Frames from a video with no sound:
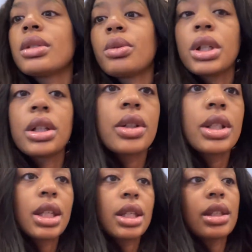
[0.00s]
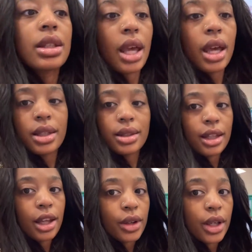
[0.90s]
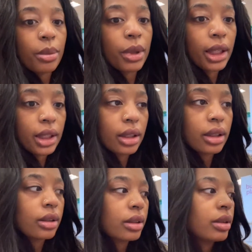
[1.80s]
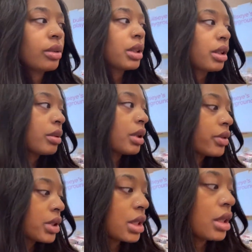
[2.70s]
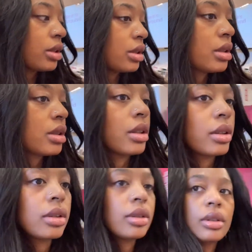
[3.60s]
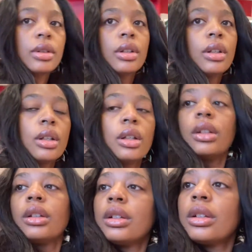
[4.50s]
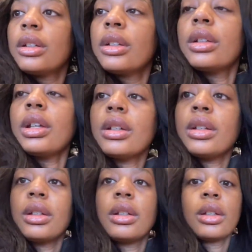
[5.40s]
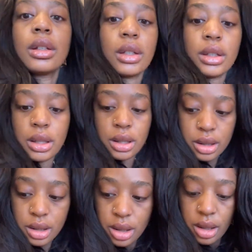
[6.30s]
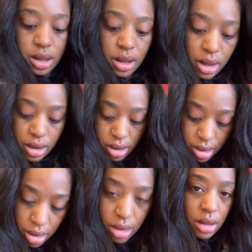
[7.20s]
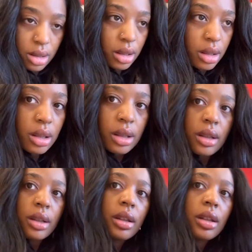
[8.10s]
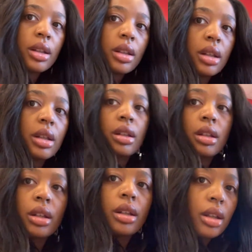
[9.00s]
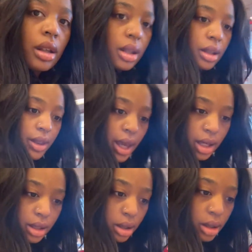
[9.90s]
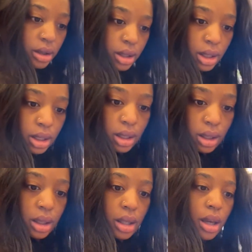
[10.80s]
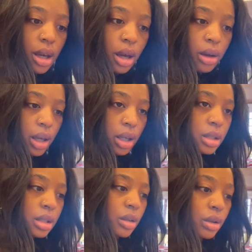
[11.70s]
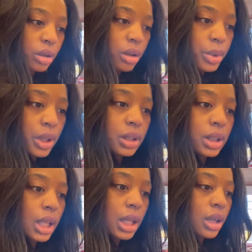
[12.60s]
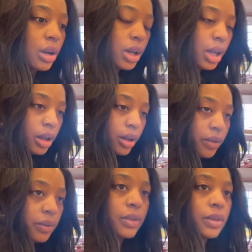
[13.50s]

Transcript: is one of those kids that has to carry a blanket with her wow. wherever she goes. So. What? Talk, talk, talk, talk, talk. That is her thing. Okay, so apparently they don't have